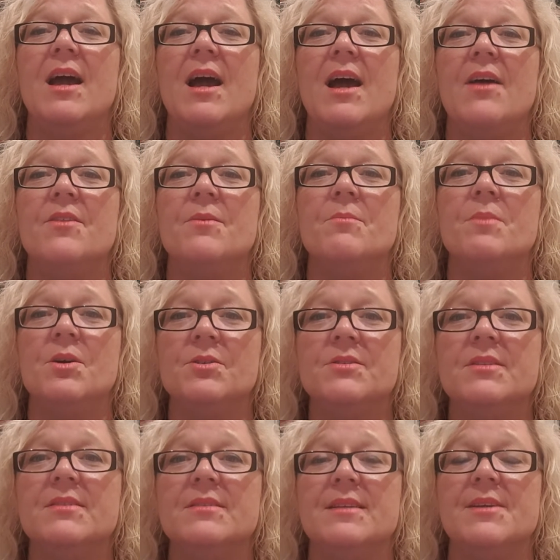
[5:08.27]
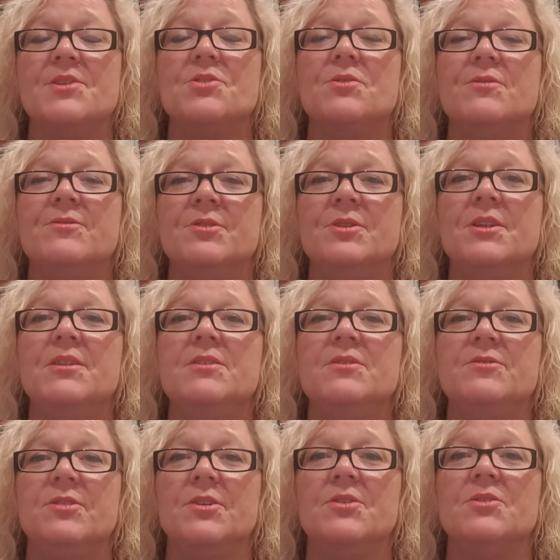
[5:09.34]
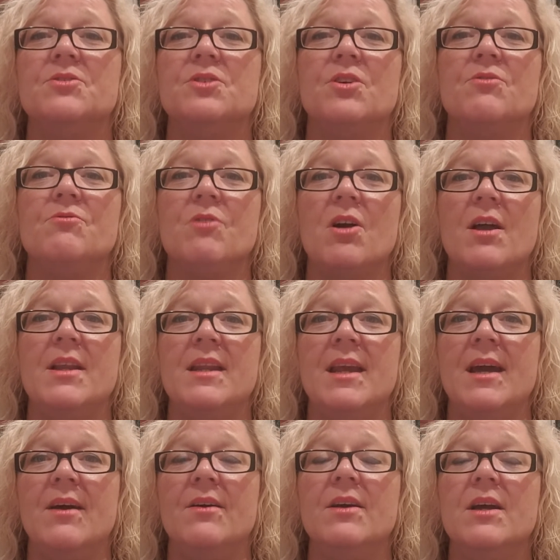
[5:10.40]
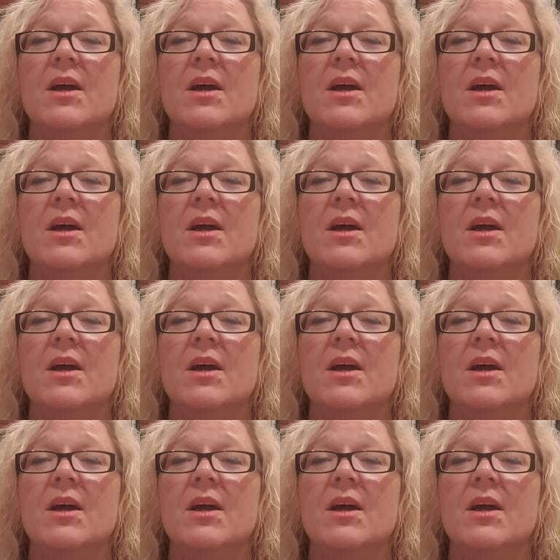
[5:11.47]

are the most essential for you to focus on right now.